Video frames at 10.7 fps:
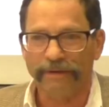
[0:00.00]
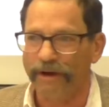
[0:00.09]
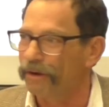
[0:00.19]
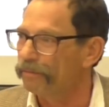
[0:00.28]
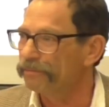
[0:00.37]

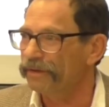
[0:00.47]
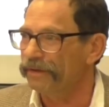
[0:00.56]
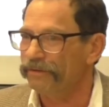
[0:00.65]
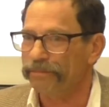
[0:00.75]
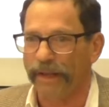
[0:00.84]
come to
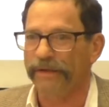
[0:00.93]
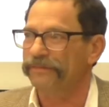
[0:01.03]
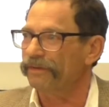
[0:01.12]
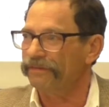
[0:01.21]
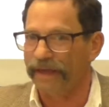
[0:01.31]
these
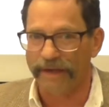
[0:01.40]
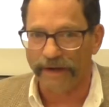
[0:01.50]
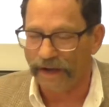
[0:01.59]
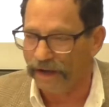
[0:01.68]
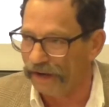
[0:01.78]
places and
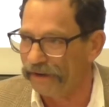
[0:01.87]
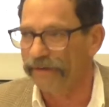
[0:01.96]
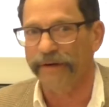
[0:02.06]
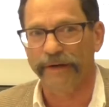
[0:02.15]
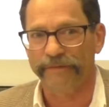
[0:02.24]

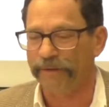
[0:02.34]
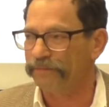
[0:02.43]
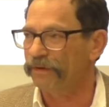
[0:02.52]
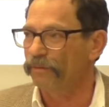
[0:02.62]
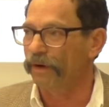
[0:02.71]
hire
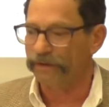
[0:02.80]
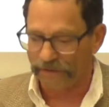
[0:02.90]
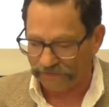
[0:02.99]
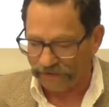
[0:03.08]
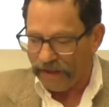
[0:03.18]
Egyptian
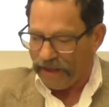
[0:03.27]
workers,